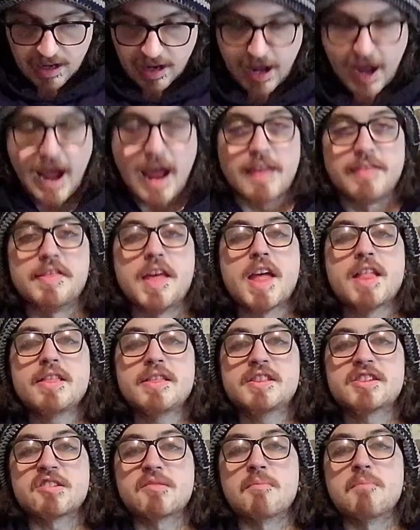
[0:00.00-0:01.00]
And then
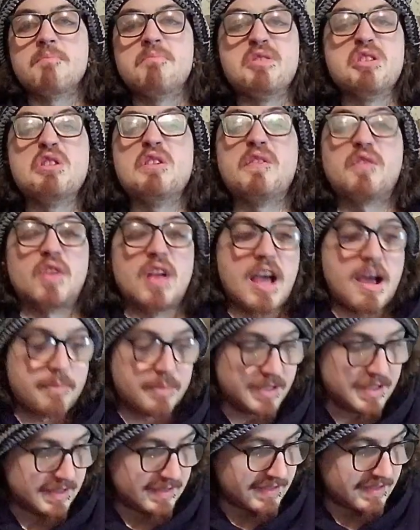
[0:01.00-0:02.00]
something beautiful
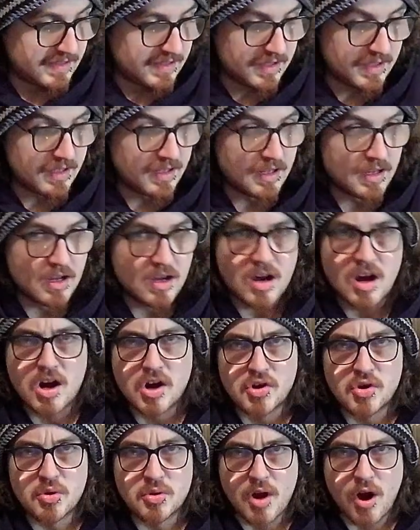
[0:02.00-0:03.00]
happens. A
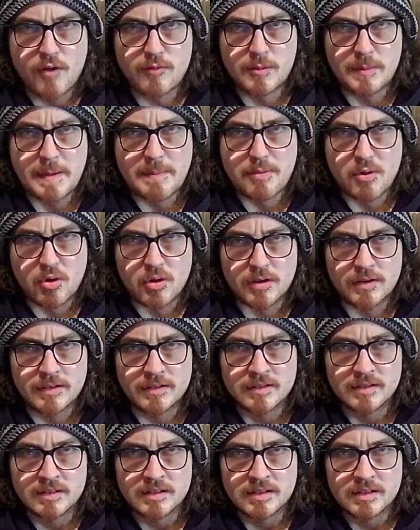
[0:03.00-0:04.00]
new node will be born
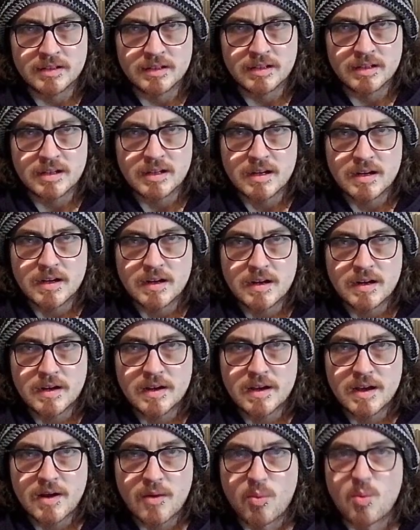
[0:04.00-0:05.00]

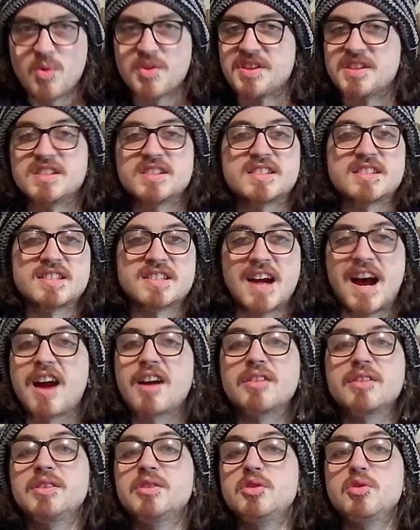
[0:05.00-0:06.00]
with
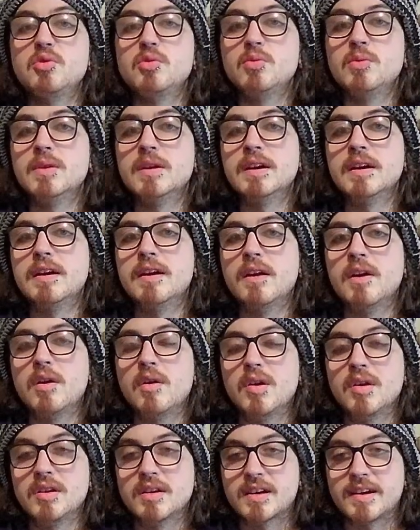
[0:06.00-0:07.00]
entirely new
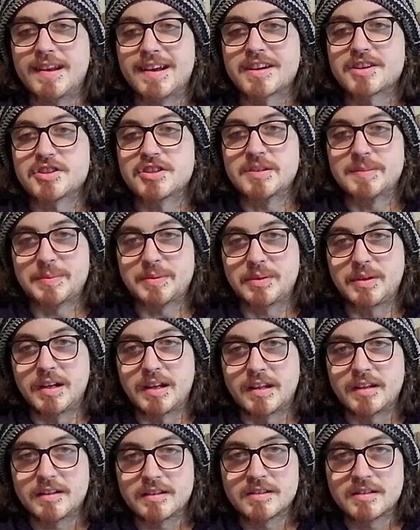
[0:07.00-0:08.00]
connections between it.
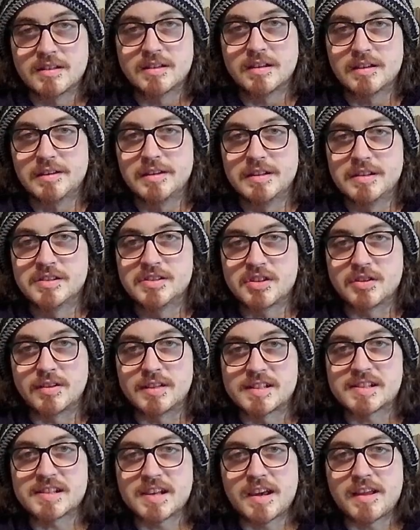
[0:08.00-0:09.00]
So
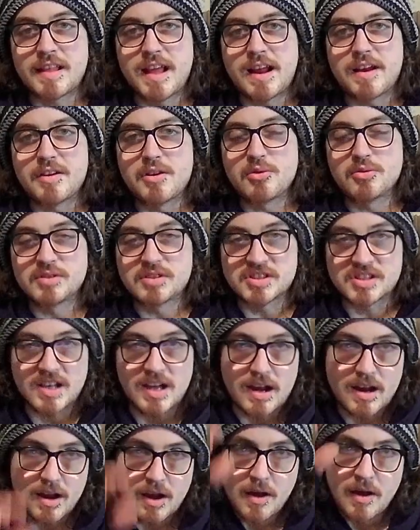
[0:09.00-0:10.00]
let's say that node
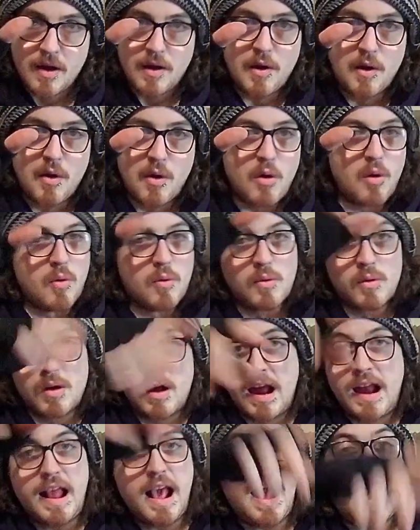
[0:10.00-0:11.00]
slot
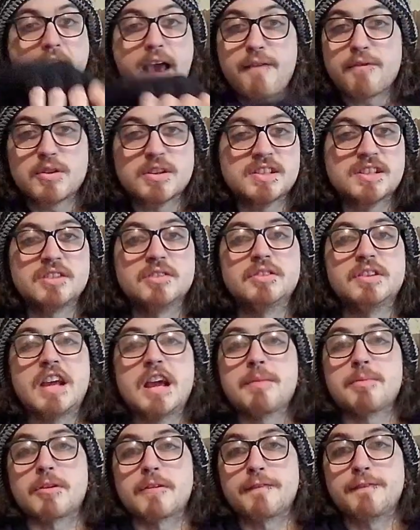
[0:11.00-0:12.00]
had every single
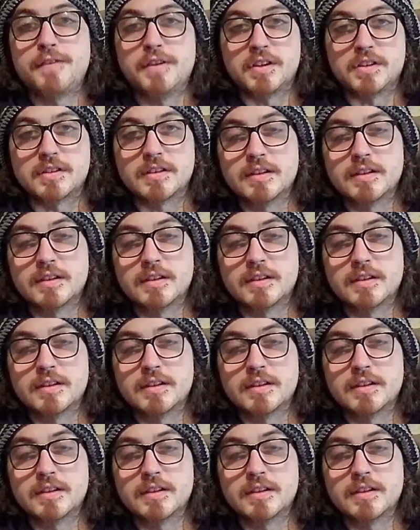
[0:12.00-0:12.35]
neighbor filled,